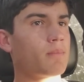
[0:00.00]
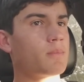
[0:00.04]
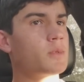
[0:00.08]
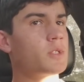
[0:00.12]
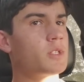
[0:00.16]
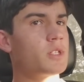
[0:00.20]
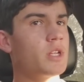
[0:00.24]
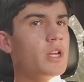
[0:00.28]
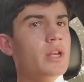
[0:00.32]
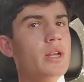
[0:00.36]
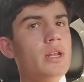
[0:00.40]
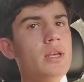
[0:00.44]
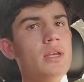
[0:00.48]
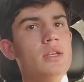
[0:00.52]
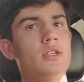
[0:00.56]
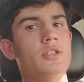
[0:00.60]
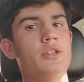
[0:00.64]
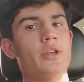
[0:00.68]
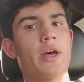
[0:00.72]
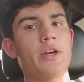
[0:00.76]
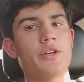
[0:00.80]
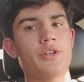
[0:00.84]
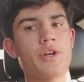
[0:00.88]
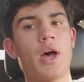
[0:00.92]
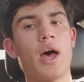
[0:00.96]

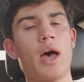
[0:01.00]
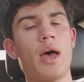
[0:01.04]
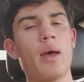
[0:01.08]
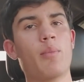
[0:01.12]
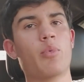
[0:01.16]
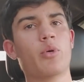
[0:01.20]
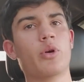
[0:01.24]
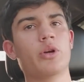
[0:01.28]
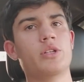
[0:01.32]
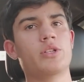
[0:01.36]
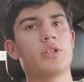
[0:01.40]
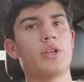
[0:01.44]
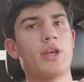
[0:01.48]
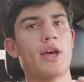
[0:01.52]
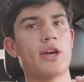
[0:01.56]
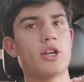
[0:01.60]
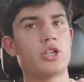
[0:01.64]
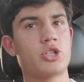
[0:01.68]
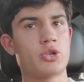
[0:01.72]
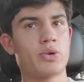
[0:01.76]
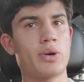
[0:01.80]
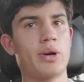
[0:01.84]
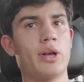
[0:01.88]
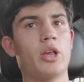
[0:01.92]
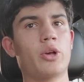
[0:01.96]

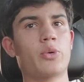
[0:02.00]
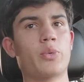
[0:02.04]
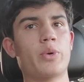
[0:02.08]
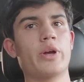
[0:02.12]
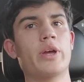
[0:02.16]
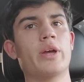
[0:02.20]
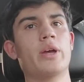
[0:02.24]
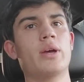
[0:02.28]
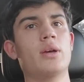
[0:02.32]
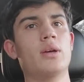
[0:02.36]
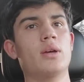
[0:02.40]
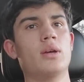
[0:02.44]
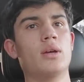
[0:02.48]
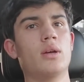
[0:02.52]
city/hybrid/trailer rig,